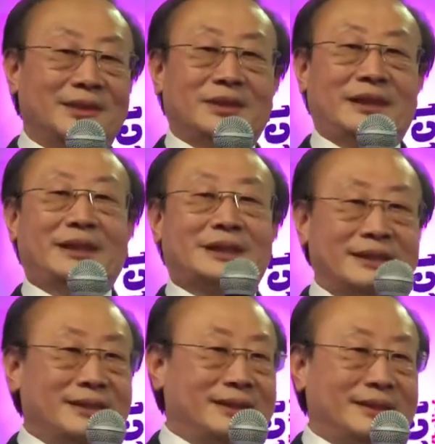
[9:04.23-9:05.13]
If
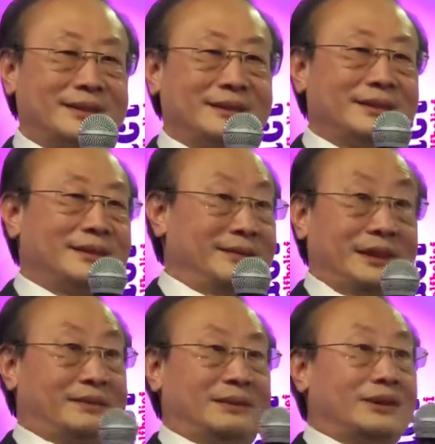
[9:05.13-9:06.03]
Asians
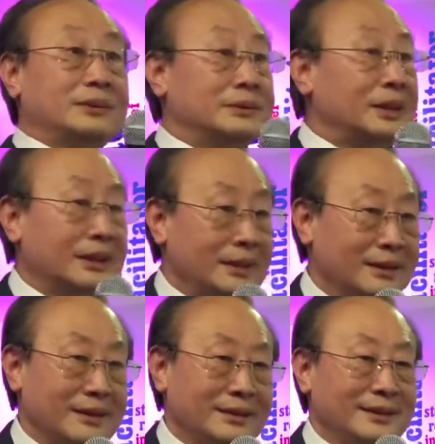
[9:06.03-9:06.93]
never vote,
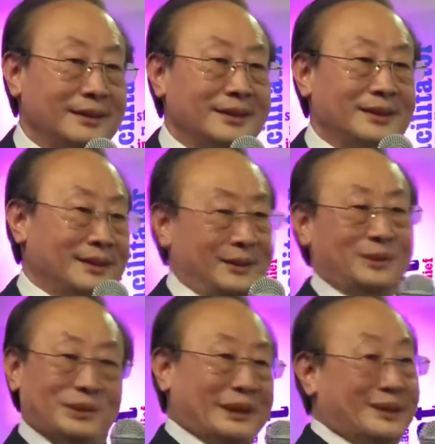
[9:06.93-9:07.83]
they
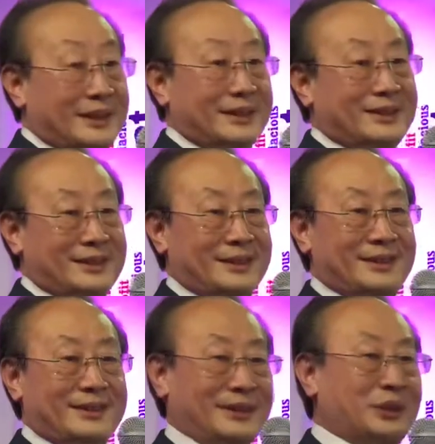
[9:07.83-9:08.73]
don't exist.
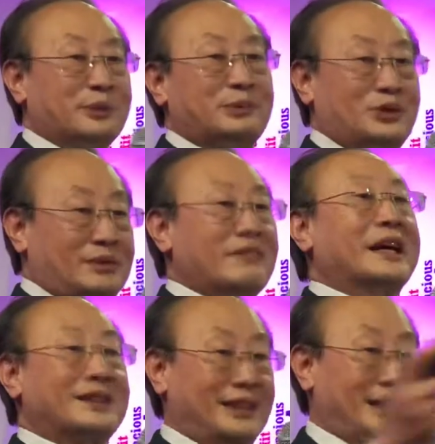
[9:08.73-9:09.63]
So they don't,
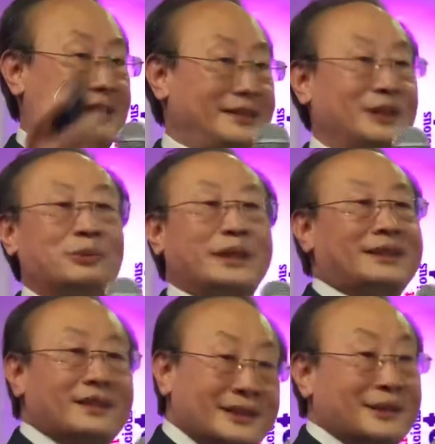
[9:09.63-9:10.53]
next election, they don't pay
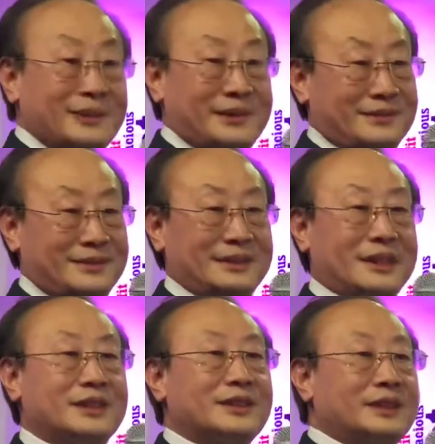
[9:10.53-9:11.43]
attention to you. They
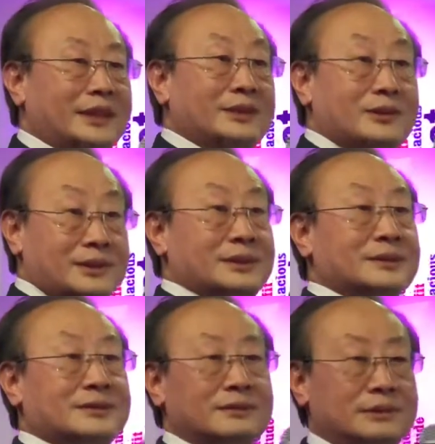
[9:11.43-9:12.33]
can just ignore
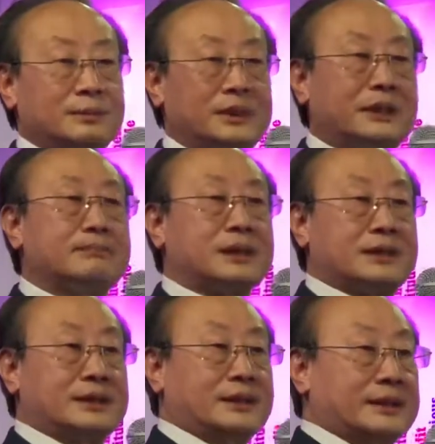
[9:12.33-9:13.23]
you. You become
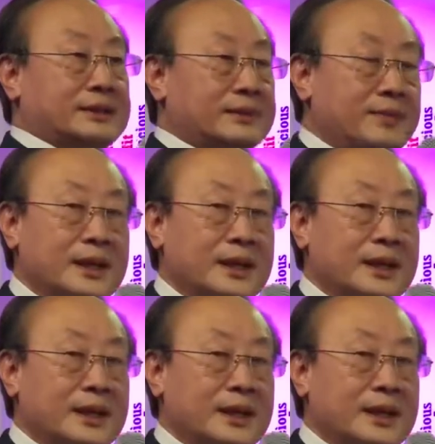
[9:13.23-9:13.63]
marginalized.